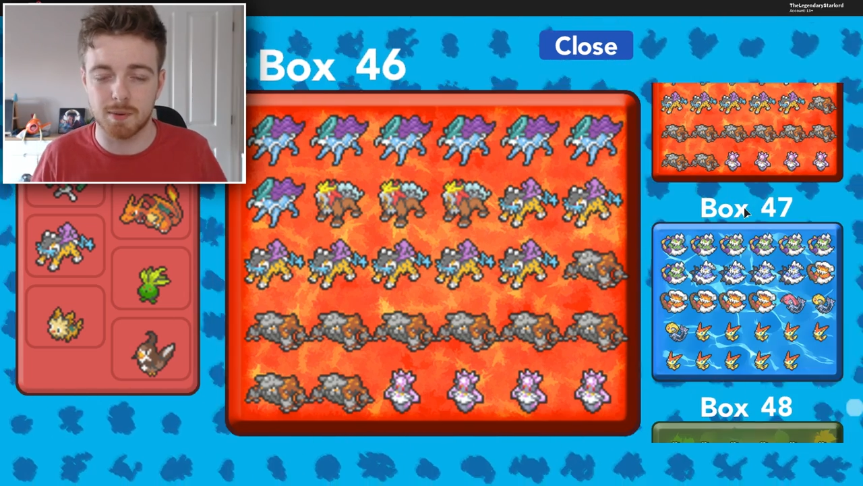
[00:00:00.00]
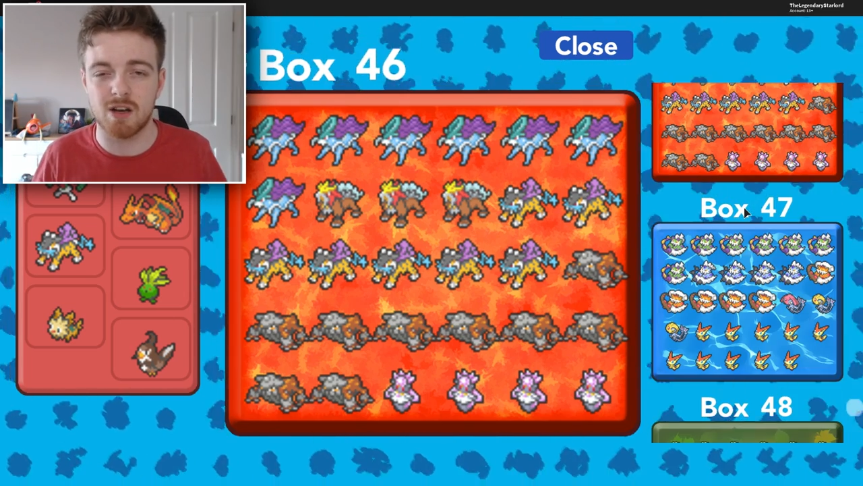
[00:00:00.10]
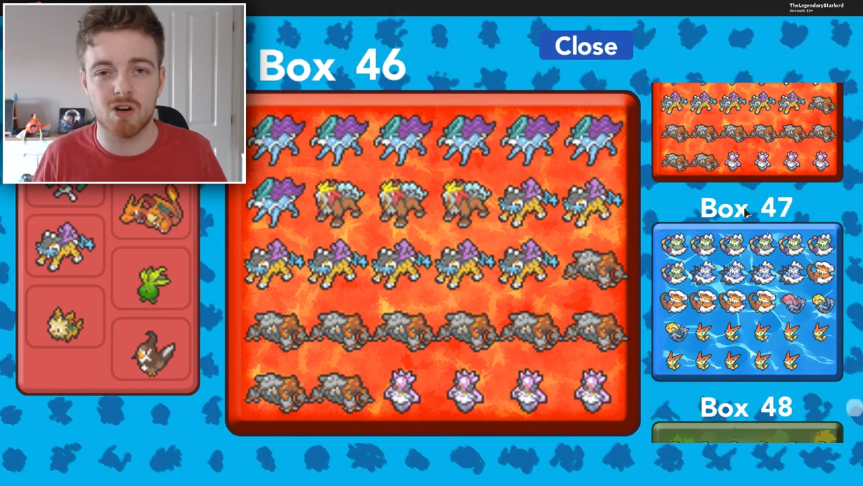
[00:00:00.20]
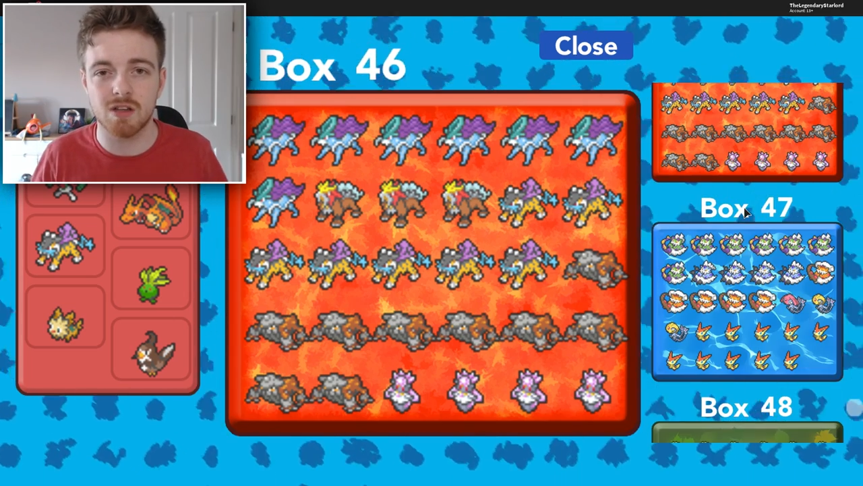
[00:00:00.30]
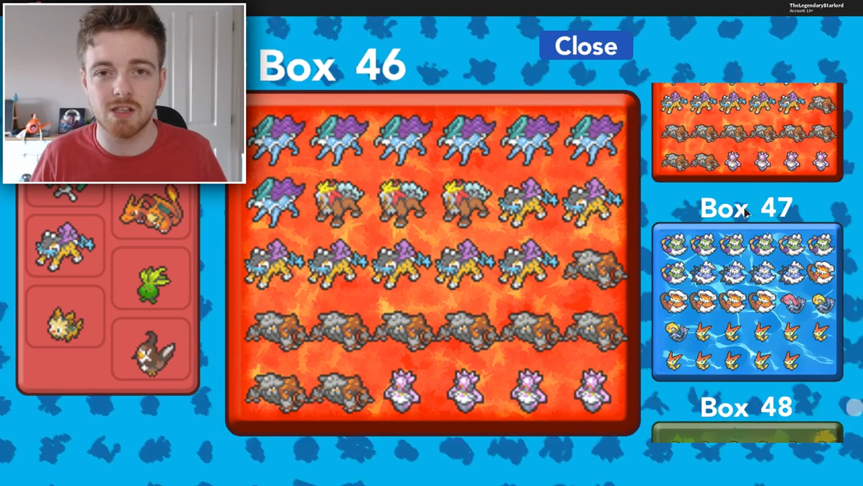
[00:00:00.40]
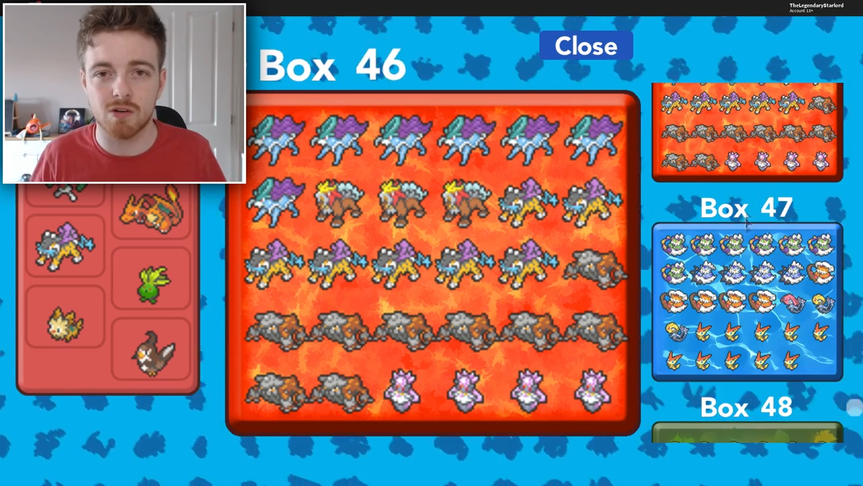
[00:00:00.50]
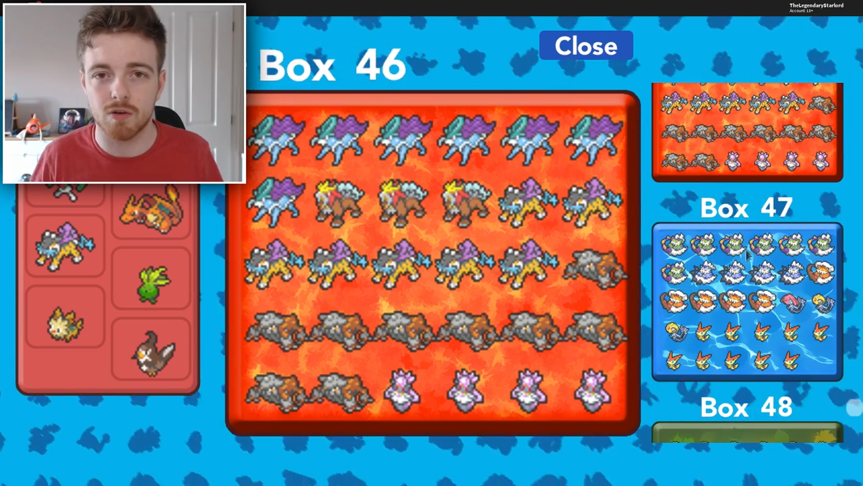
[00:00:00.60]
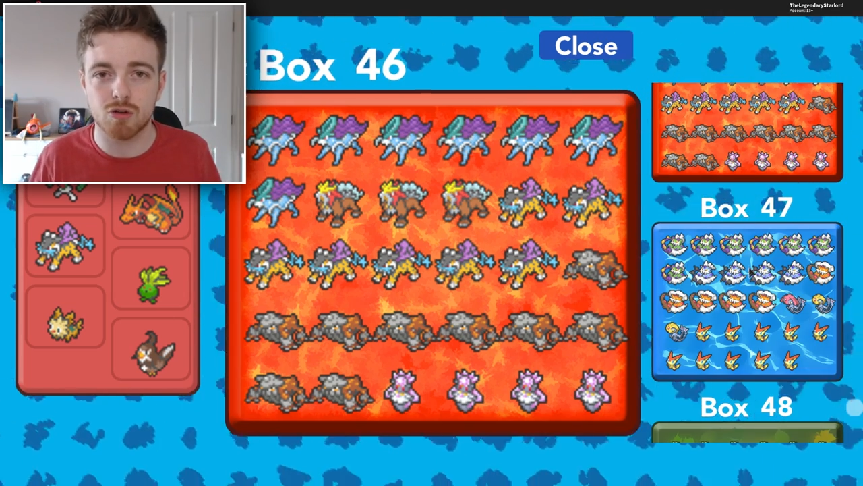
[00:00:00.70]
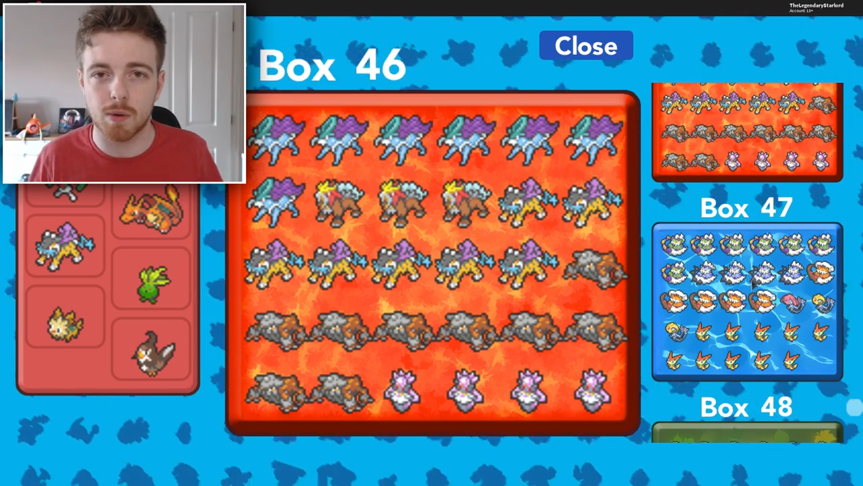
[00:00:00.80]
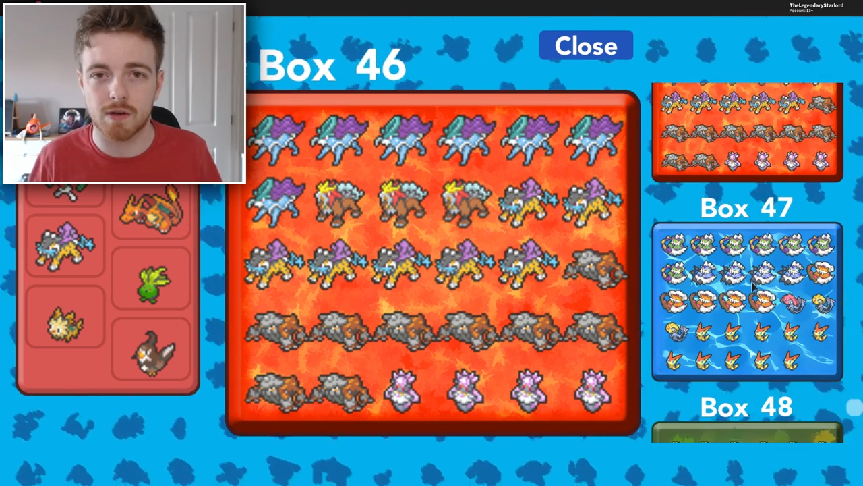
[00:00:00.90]
bit earlier on
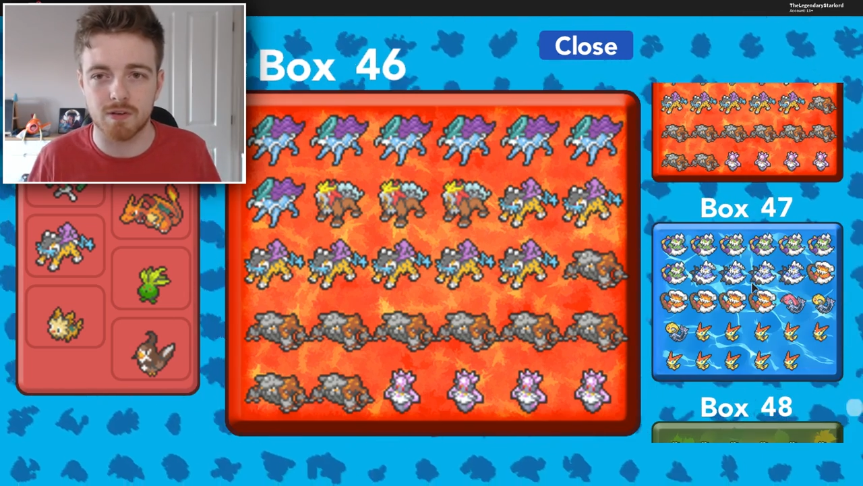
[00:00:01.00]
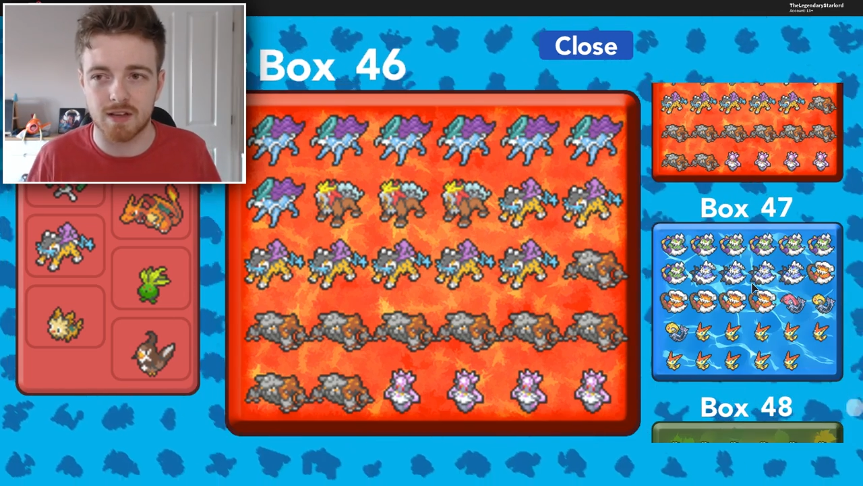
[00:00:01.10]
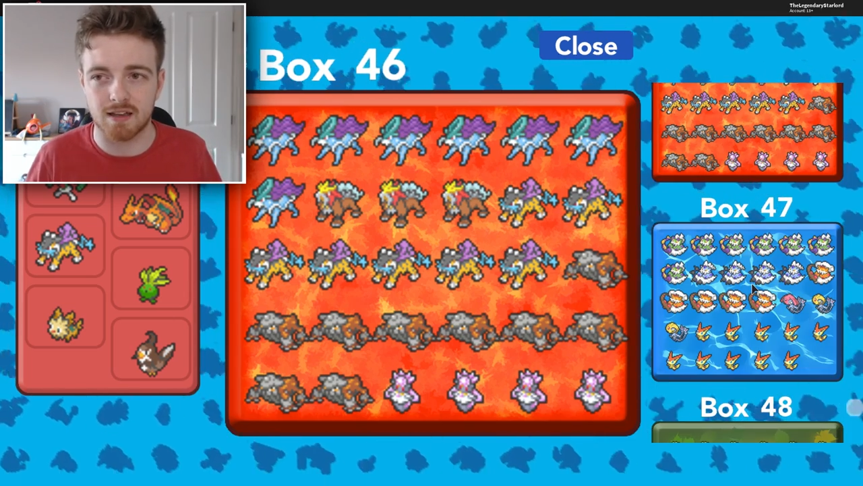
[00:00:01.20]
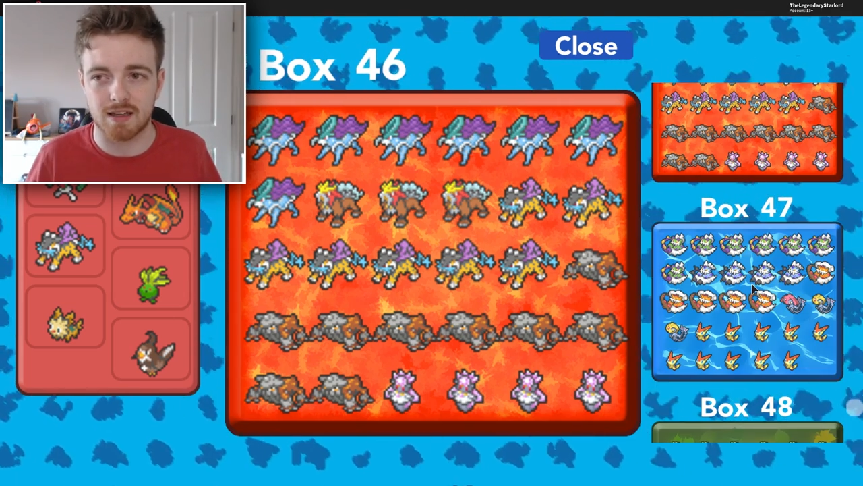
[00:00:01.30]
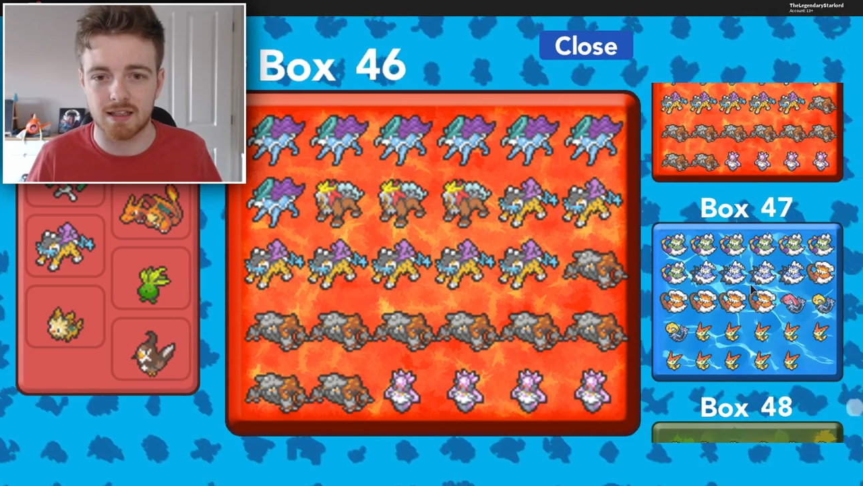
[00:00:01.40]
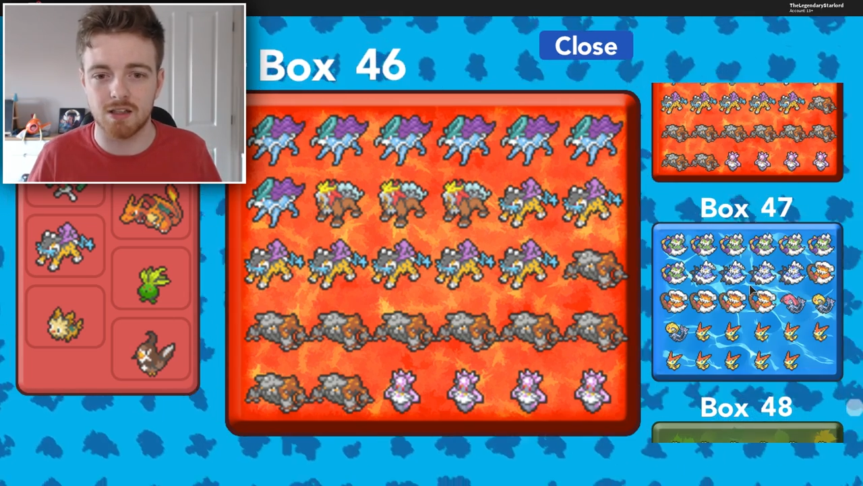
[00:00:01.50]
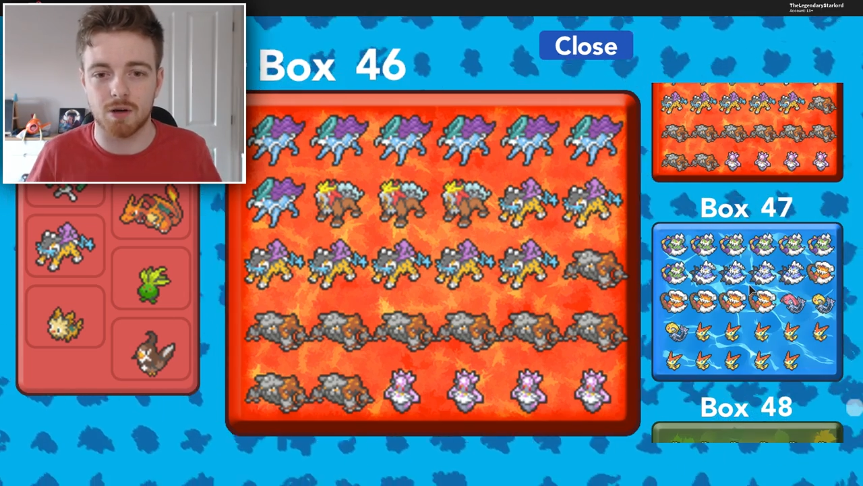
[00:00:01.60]
on Twitter that like,